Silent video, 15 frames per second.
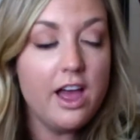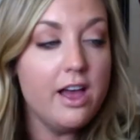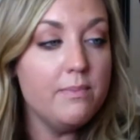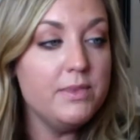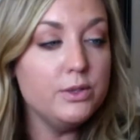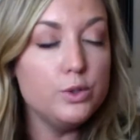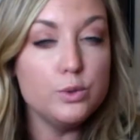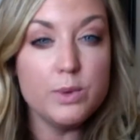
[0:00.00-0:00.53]

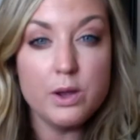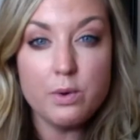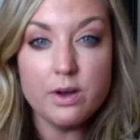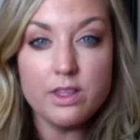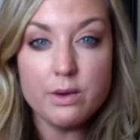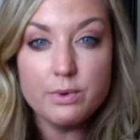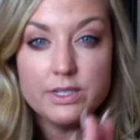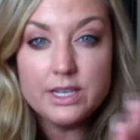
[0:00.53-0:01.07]
This was my one
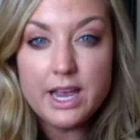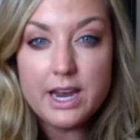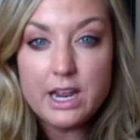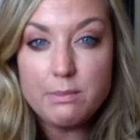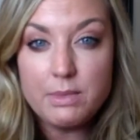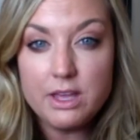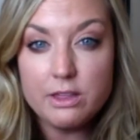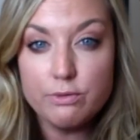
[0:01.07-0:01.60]
that was
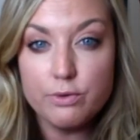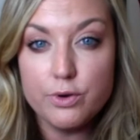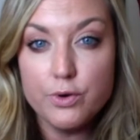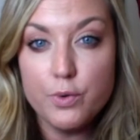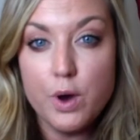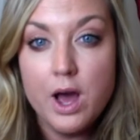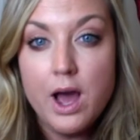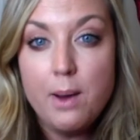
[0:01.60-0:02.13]
getting me
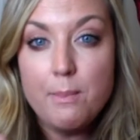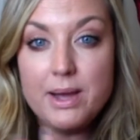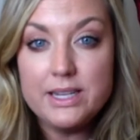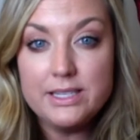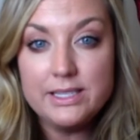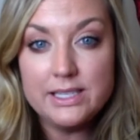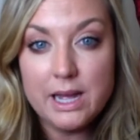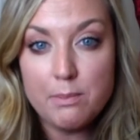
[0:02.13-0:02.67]
through my
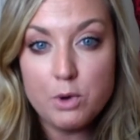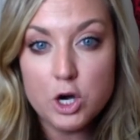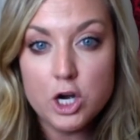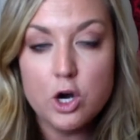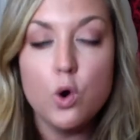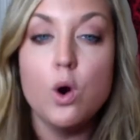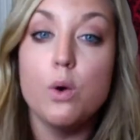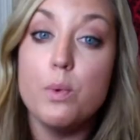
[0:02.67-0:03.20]

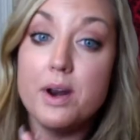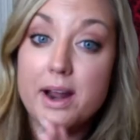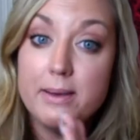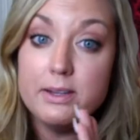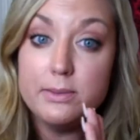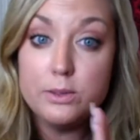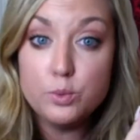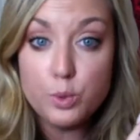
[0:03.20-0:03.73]
summer, or when I
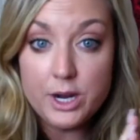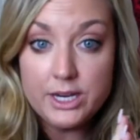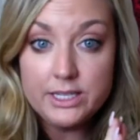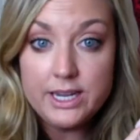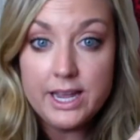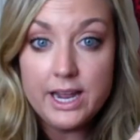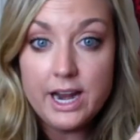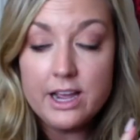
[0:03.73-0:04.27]
spray
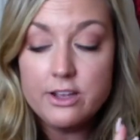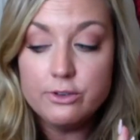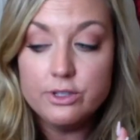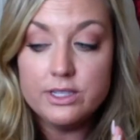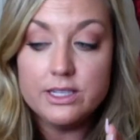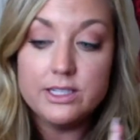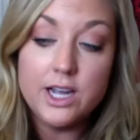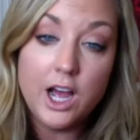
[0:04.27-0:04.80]
tan, I
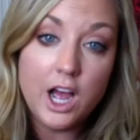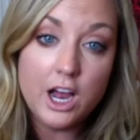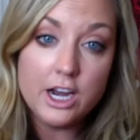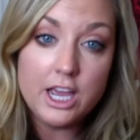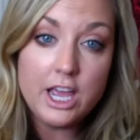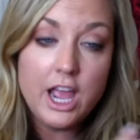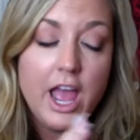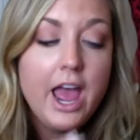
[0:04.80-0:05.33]
use the
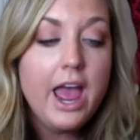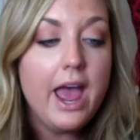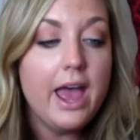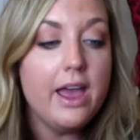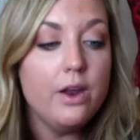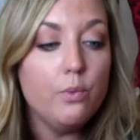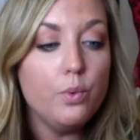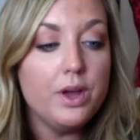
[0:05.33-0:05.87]
Tawny.
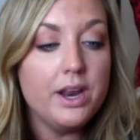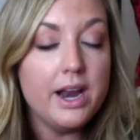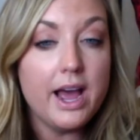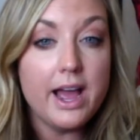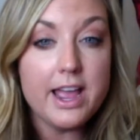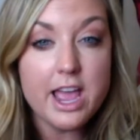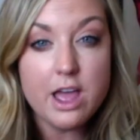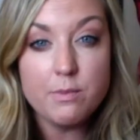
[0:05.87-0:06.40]
And when
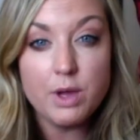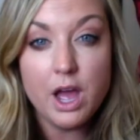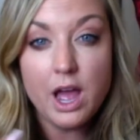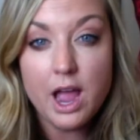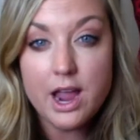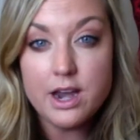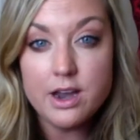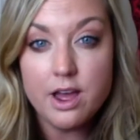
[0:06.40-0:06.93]
I am
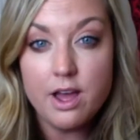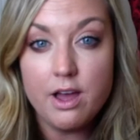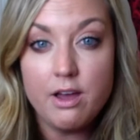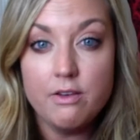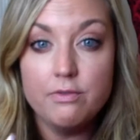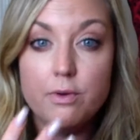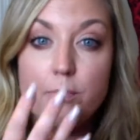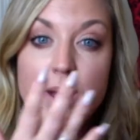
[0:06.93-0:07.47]

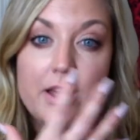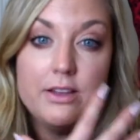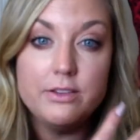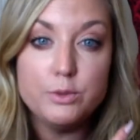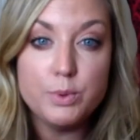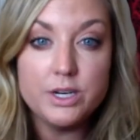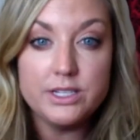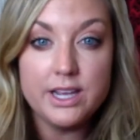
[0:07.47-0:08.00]
my
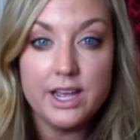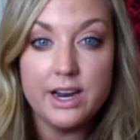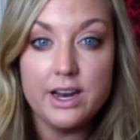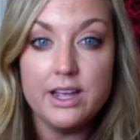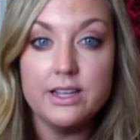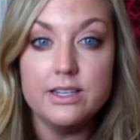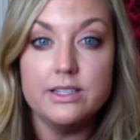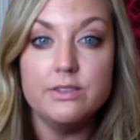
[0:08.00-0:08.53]
spray tan
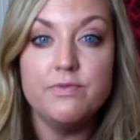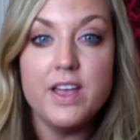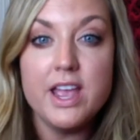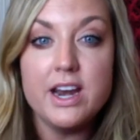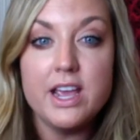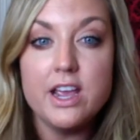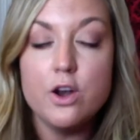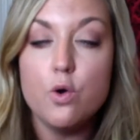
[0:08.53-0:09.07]
is
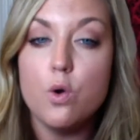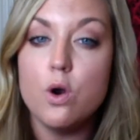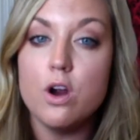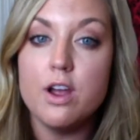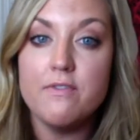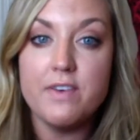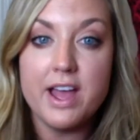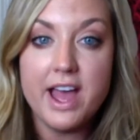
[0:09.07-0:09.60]
fading, or
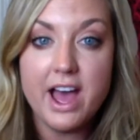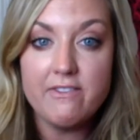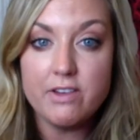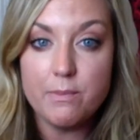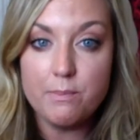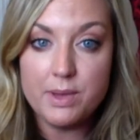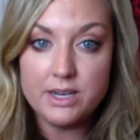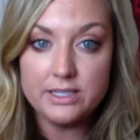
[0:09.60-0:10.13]
if I
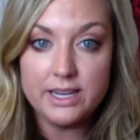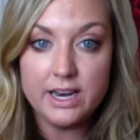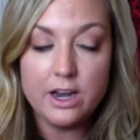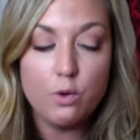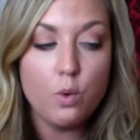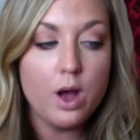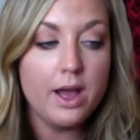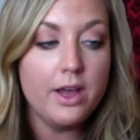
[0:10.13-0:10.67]
haven't been tan in
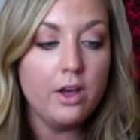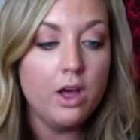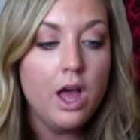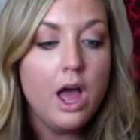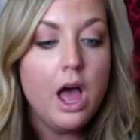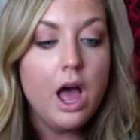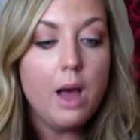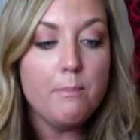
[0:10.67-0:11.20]
a while,
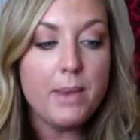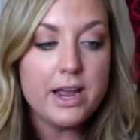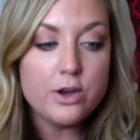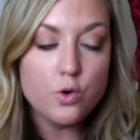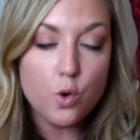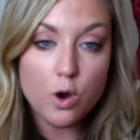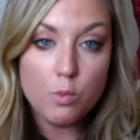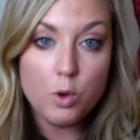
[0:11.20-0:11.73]
my
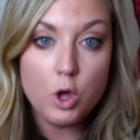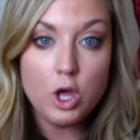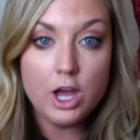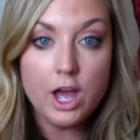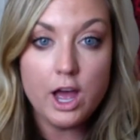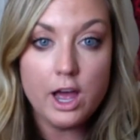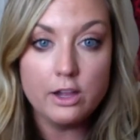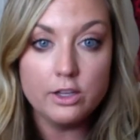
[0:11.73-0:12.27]
normal
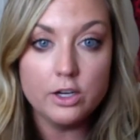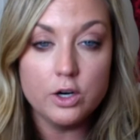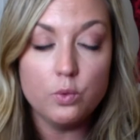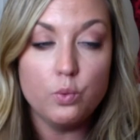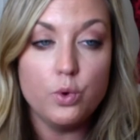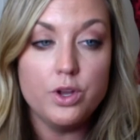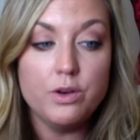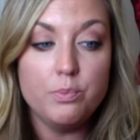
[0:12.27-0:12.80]
color
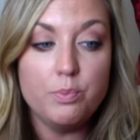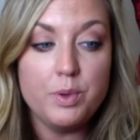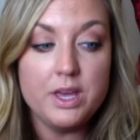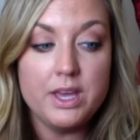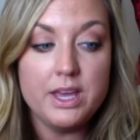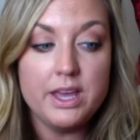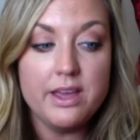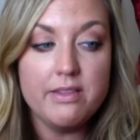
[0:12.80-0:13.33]
would
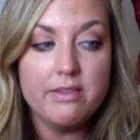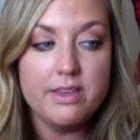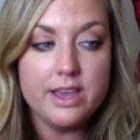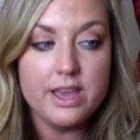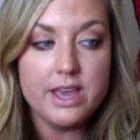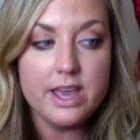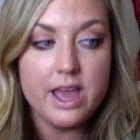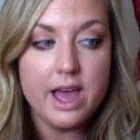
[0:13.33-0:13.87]
be
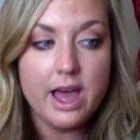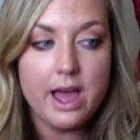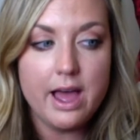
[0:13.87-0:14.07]
the,